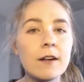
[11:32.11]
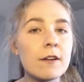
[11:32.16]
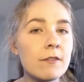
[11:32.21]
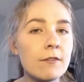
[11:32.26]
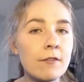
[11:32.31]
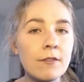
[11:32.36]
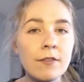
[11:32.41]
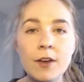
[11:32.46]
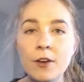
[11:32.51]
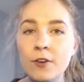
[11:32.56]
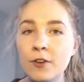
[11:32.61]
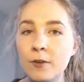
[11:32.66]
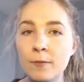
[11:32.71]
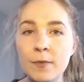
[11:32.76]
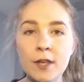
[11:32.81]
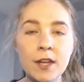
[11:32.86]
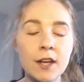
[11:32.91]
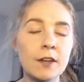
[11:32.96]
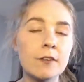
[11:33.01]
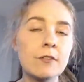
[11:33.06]
very
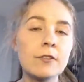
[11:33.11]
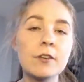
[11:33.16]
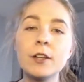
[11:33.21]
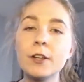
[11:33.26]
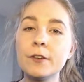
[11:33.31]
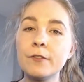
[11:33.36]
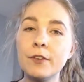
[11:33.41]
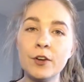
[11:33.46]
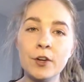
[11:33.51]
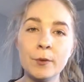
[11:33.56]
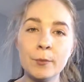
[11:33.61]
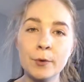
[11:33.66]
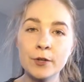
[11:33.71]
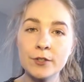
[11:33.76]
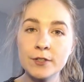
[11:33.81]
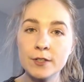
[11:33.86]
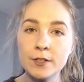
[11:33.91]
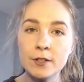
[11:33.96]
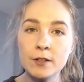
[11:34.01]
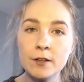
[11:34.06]
meaningful, and very
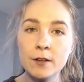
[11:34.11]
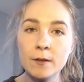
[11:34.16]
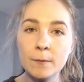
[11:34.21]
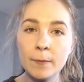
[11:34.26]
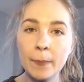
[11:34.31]
personal.